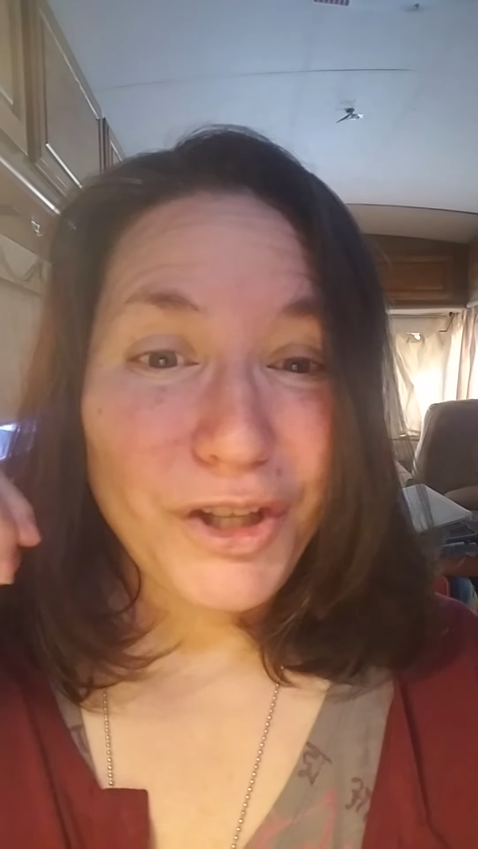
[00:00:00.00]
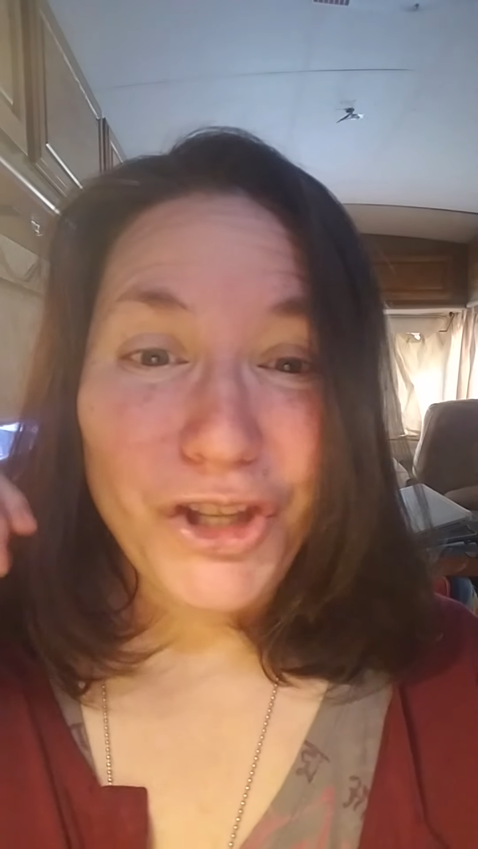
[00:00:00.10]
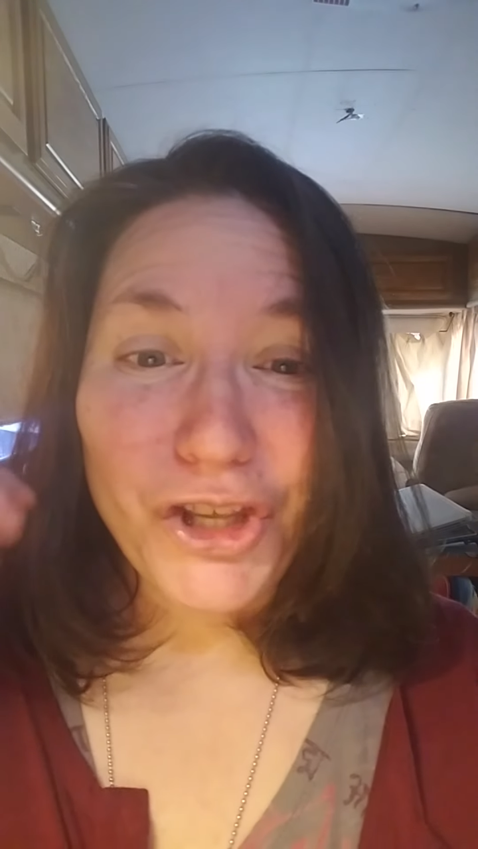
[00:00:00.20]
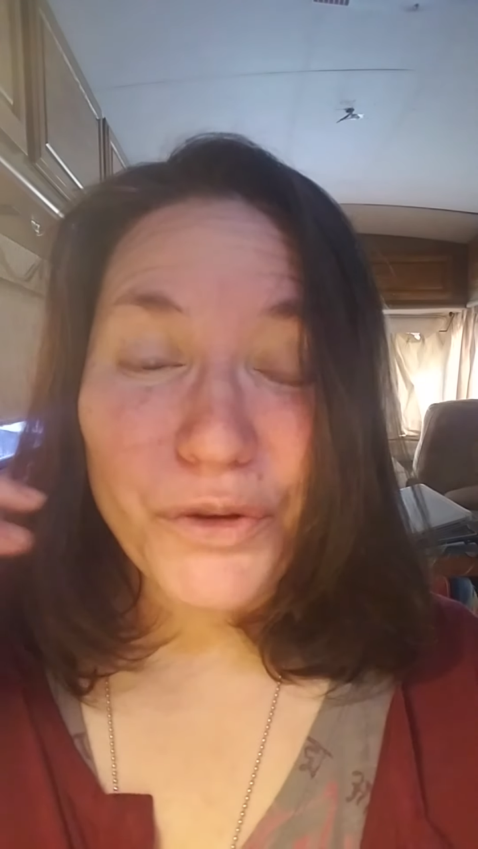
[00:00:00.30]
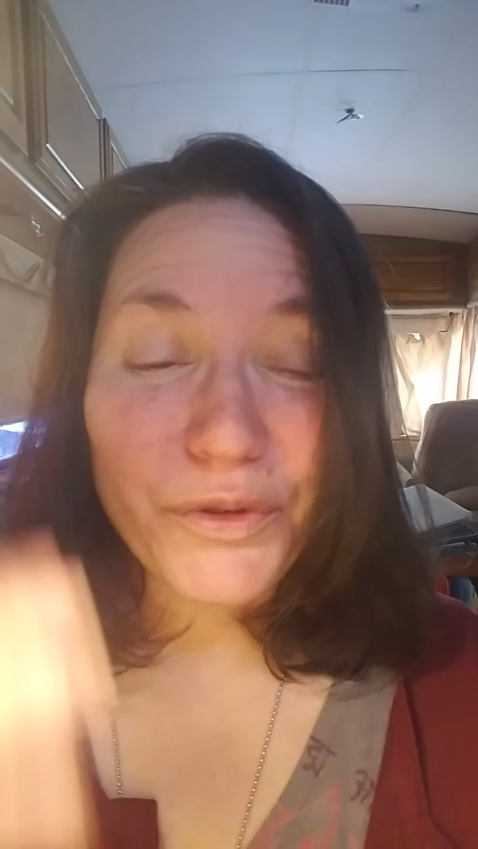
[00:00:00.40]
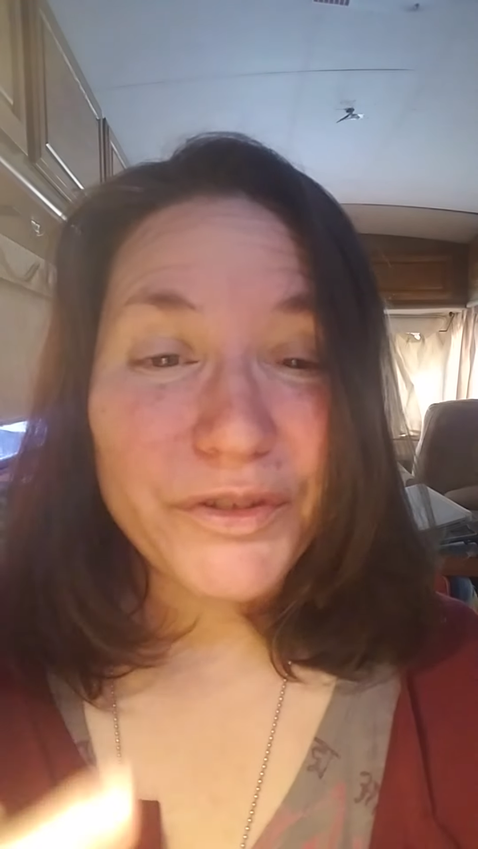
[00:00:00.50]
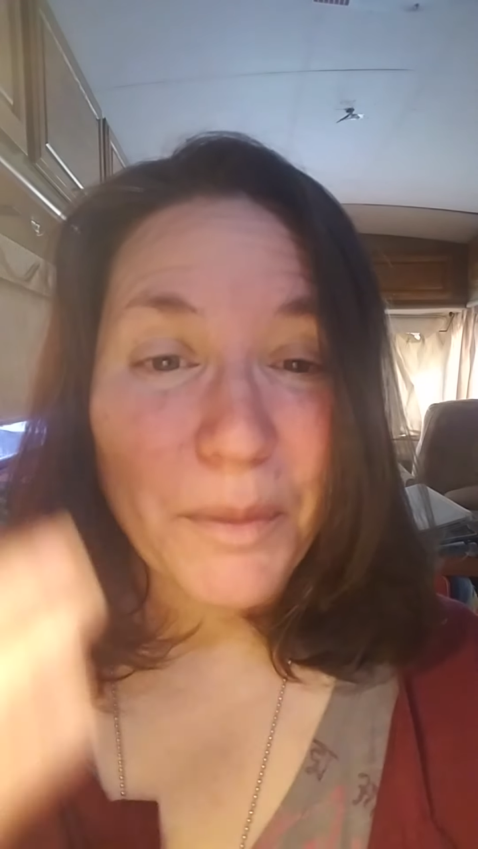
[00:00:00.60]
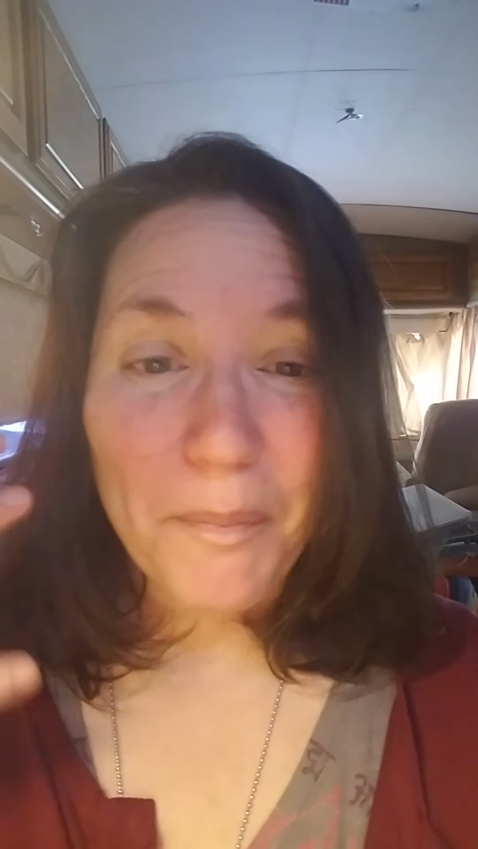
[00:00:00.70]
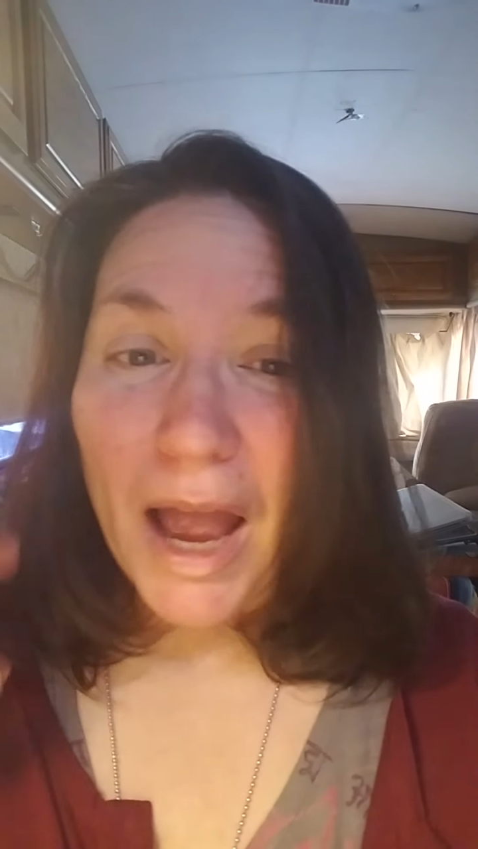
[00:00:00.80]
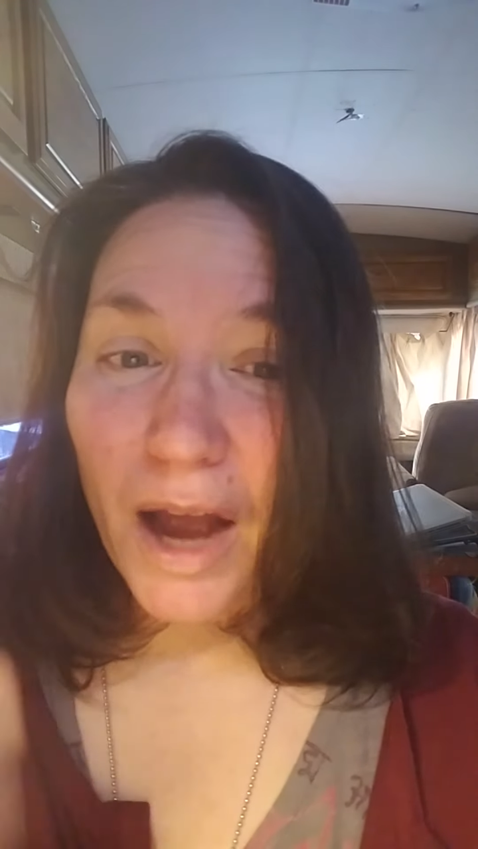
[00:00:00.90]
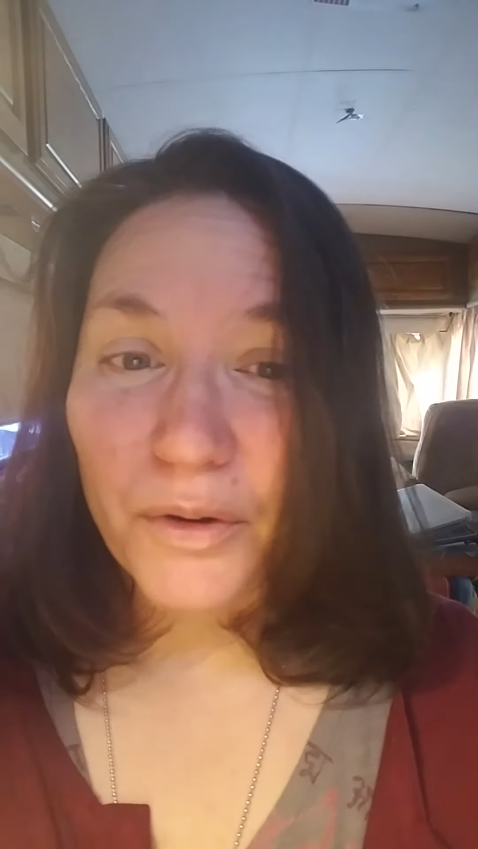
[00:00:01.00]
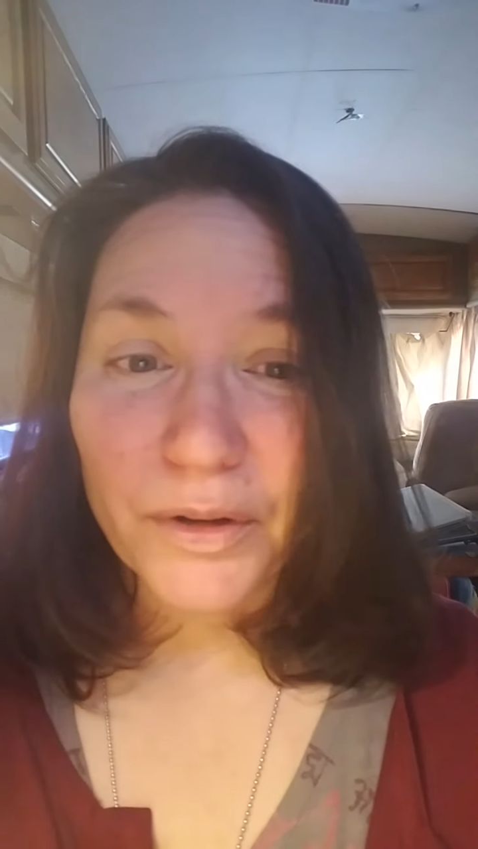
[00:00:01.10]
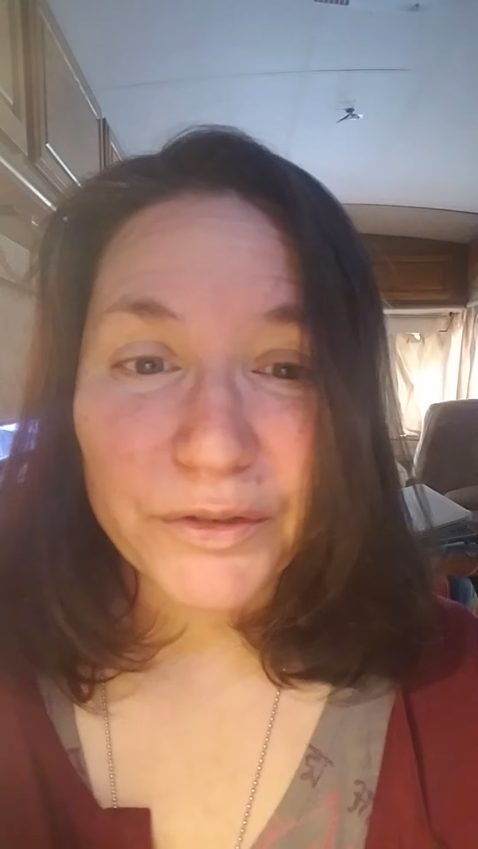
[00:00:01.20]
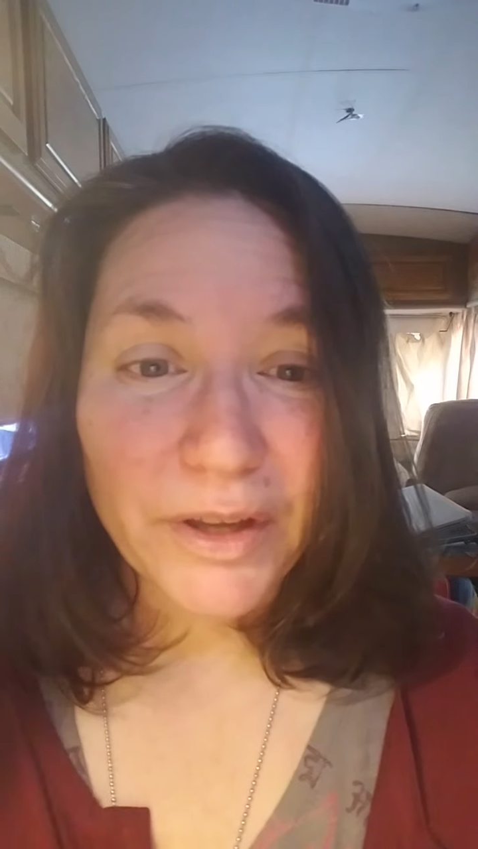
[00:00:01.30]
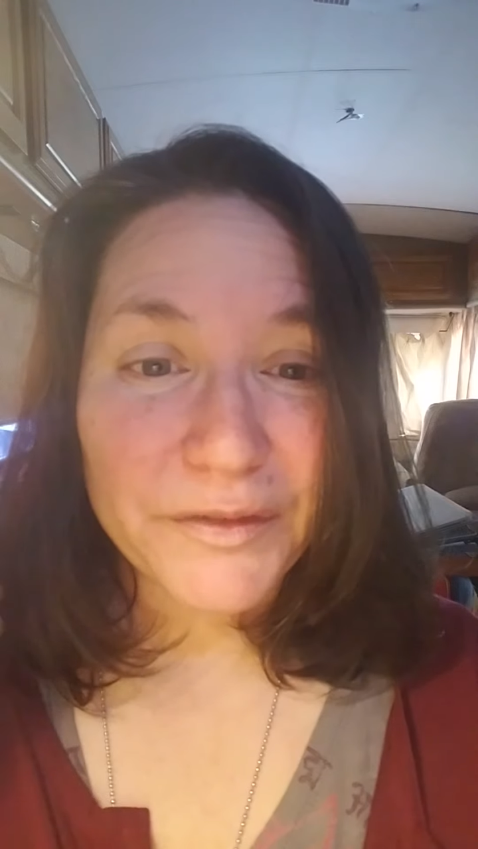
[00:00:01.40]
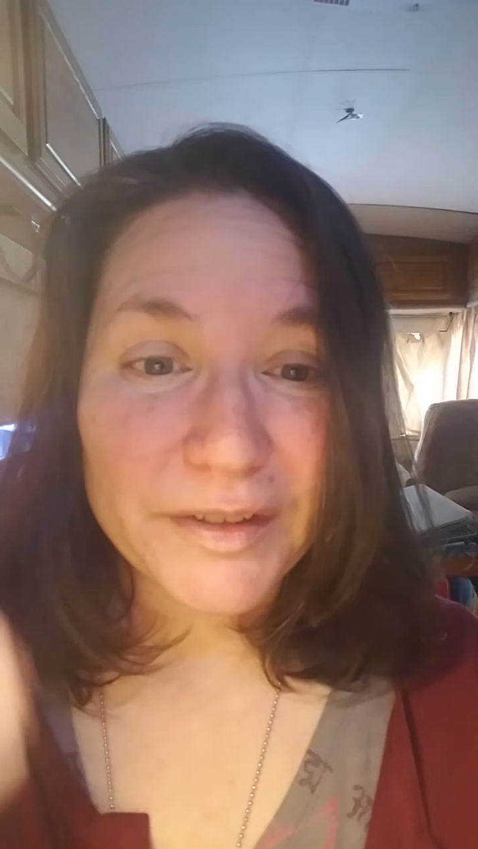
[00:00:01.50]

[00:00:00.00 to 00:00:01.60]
use the powers of